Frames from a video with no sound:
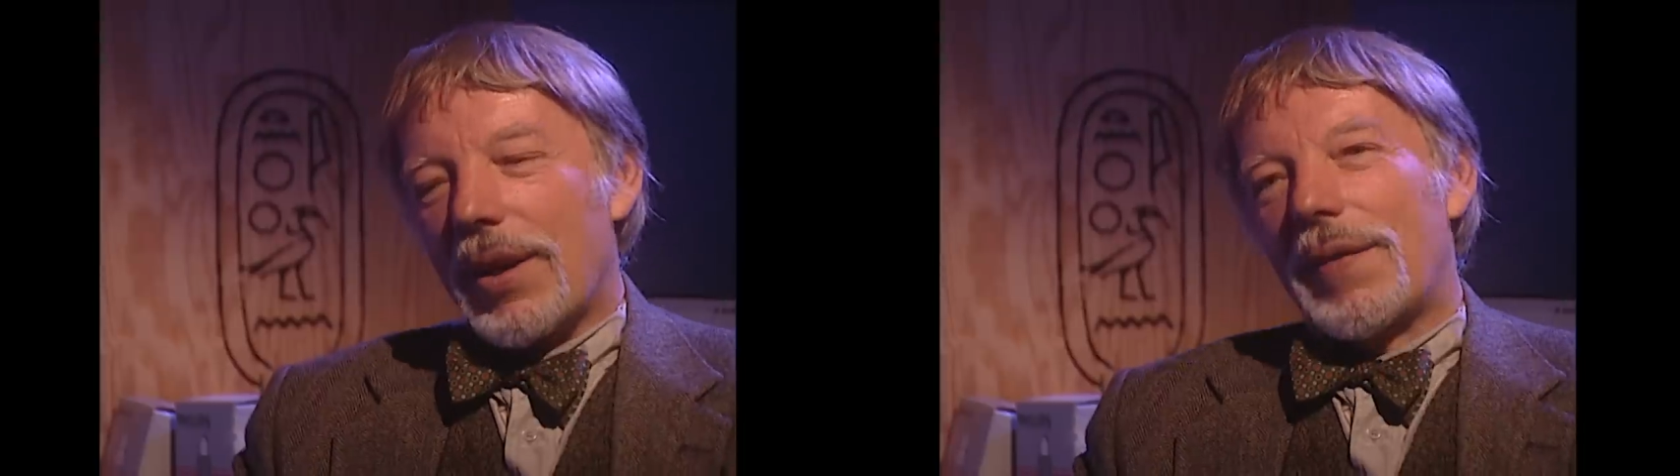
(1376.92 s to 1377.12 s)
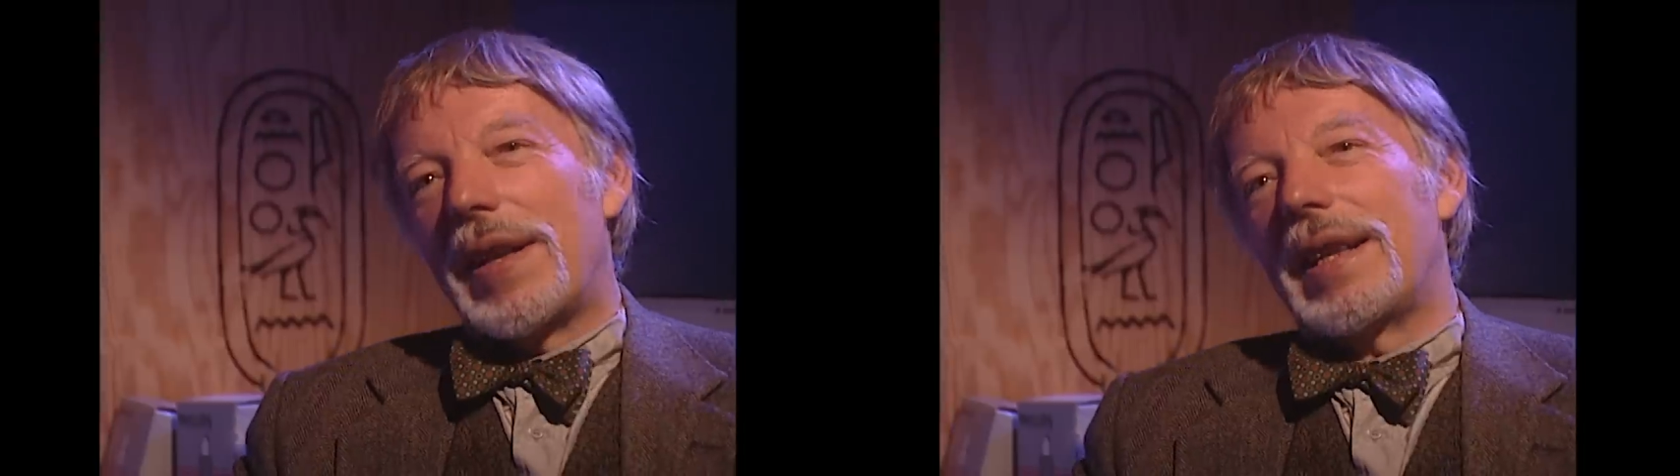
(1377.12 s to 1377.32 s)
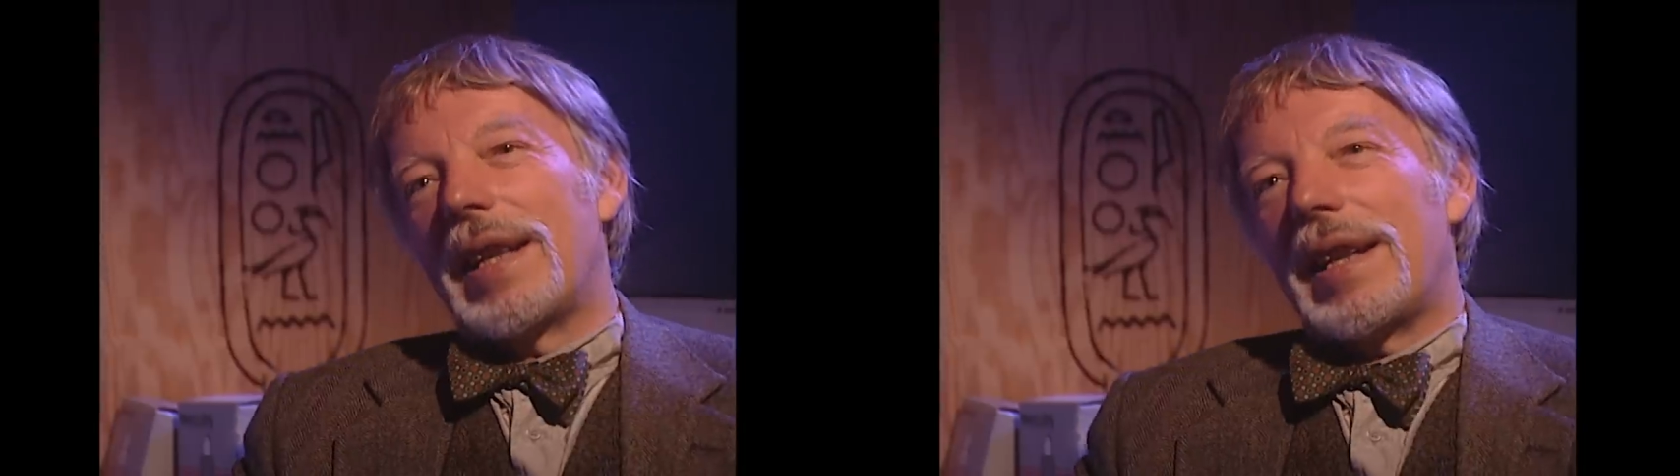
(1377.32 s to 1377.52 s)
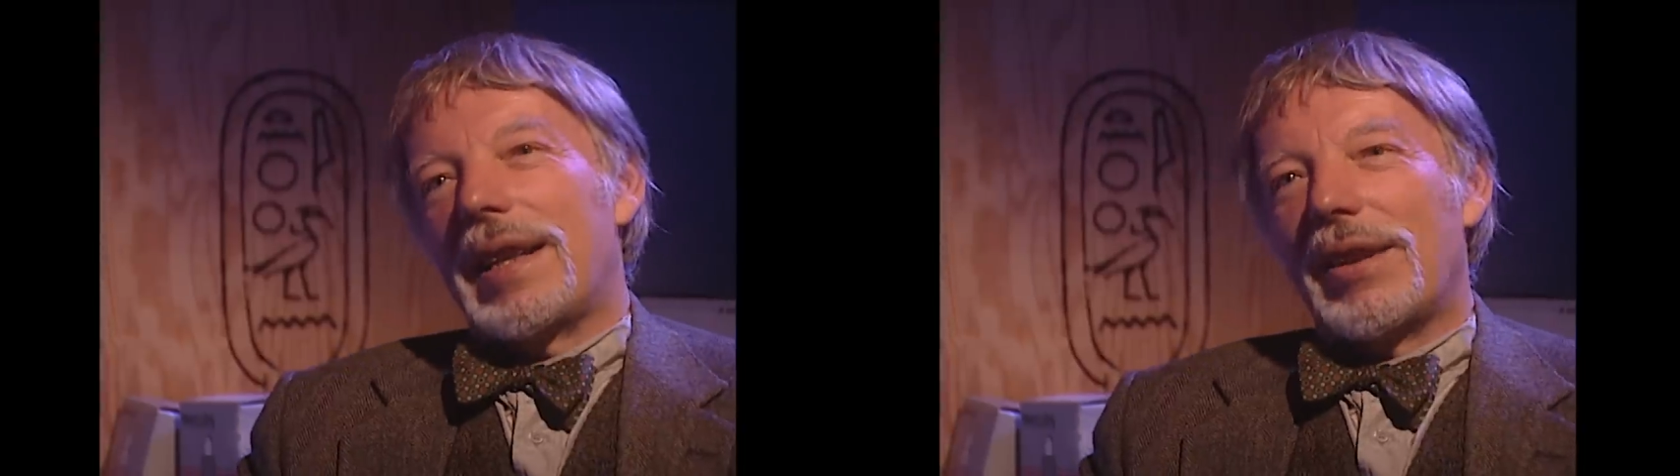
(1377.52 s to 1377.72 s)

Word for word: Even if